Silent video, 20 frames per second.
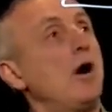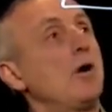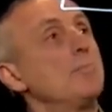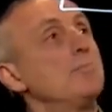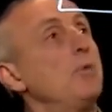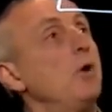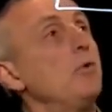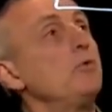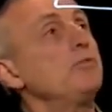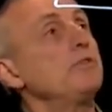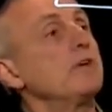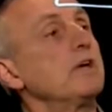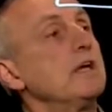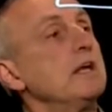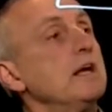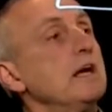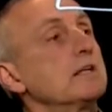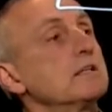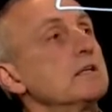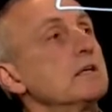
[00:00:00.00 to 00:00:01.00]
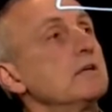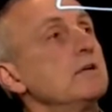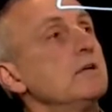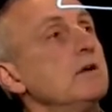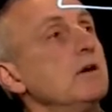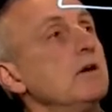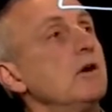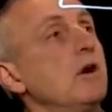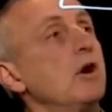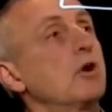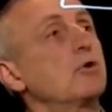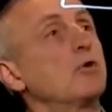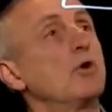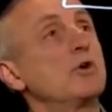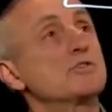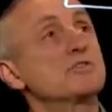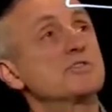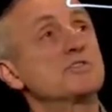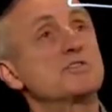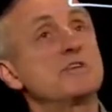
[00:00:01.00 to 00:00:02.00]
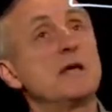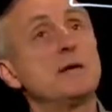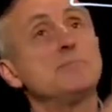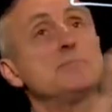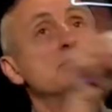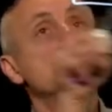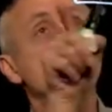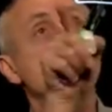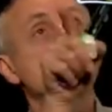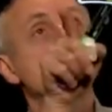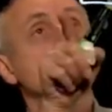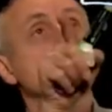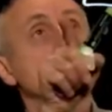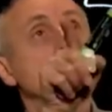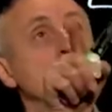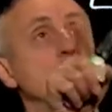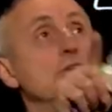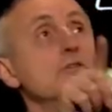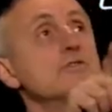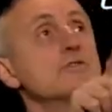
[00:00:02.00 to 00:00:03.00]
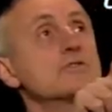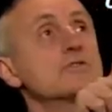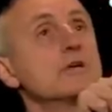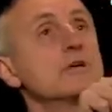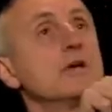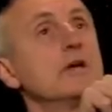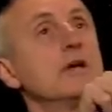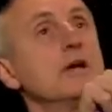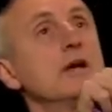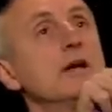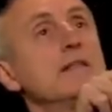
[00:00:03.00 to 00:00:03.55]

are both connected across the same potential difference.